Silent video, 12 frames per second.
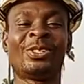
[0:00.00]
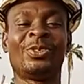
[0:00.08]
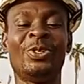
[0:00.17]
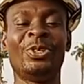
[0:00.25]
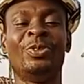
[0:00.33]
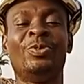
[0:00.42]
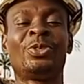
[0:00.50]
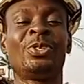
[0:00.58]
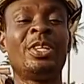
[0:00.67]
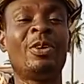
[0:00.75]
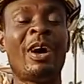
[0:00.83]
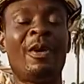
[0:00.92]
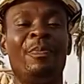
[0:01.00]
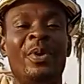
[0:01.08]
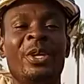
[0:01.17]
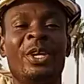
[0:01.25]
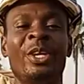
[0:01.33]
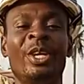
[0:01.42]
Today we are
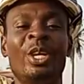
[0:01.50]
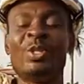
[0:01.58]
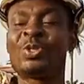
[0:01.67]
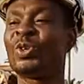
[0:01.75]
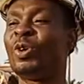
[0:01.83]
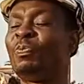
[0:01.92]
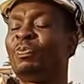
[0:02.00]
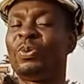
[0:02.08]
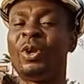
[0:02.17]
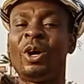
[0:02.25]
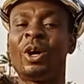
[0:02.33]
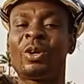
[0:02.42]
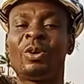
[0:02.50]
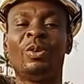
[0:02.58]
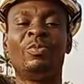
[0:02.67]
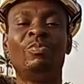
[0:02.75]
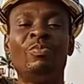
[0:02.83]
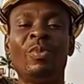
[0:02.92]
bringing into block
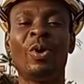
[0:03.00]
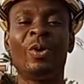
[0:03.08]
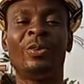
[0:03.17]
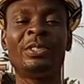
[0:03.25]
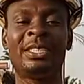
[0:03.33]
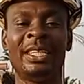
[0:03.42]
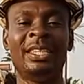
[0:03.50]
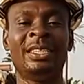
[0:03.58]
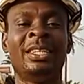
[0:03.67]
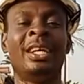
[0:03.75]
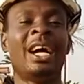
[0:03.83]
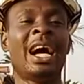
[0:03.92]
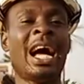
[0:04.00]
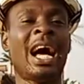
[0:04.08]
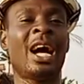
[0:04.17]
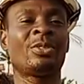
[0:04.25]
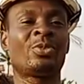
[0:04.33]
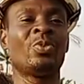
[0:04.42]
molding,
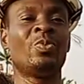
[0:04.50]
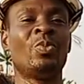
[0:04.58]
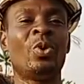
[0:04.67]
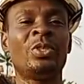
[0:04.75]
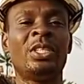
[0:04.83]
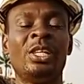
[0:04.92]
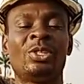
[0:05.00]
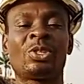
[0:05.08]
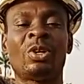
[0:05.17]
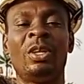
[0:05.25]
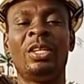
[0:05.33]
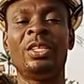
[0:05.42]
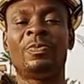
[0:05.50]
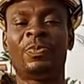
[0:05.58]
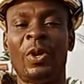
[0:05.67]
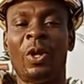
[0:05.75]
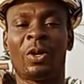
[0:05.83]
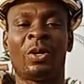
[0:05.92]
how to mold a solid
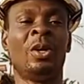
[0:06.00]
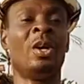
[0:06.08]
block.